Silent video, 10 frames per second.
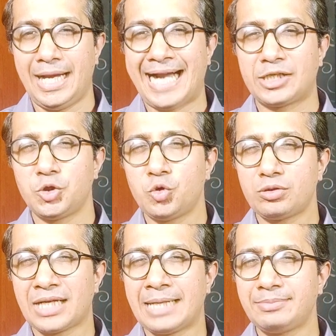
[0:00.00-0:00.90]
At
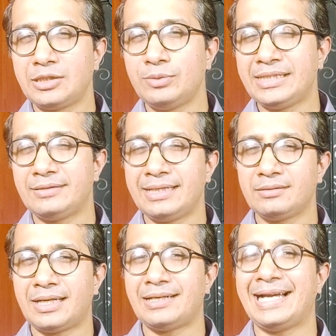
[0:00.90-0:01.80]
no time did we
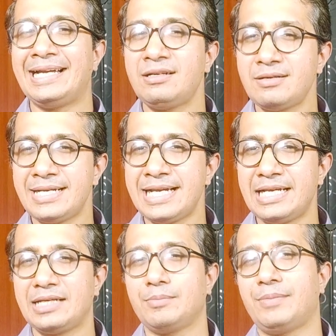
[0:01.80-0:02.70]
think that
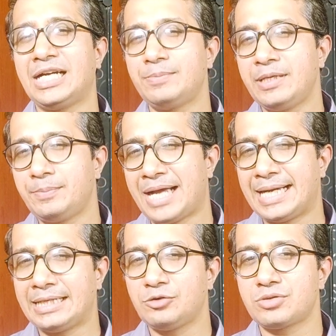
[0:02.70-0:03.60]
Henry might be
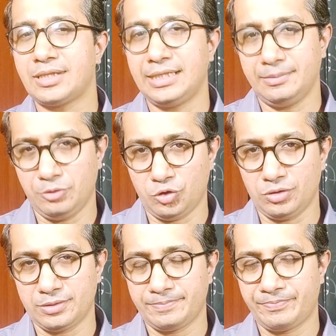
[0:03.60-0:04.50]
planning to study
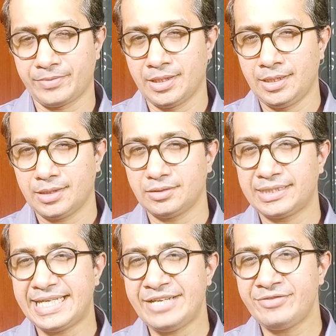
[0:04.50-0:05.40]
abroad. The
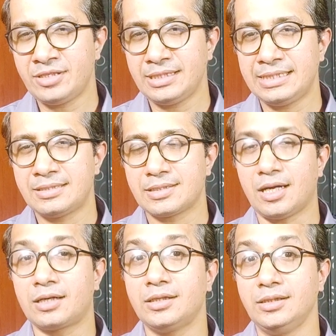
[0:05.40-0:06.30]
keyword is
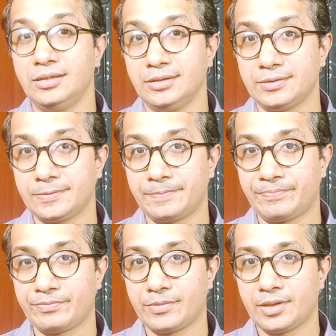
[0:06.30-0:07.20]
occurred.
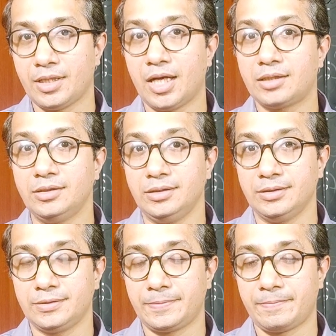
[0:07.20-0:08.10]

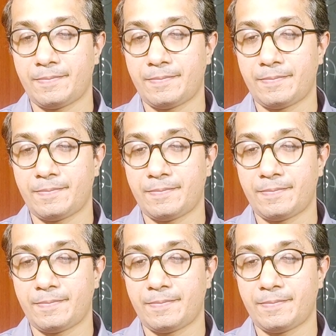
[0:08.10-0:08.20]
Occurred.